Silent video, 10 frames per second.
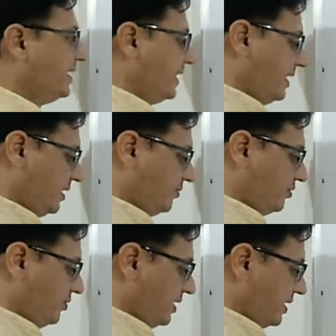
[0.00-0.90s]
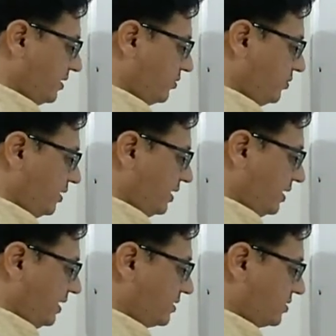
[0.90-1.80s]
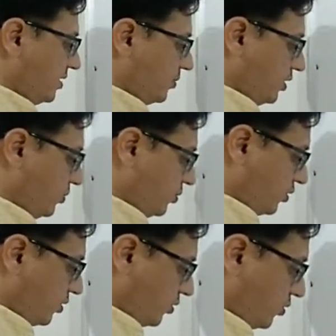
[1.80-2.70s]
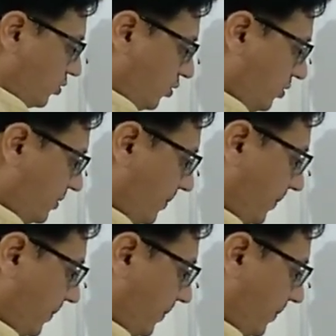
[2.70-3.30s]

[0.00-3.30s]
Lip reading: then we will have S double bond O,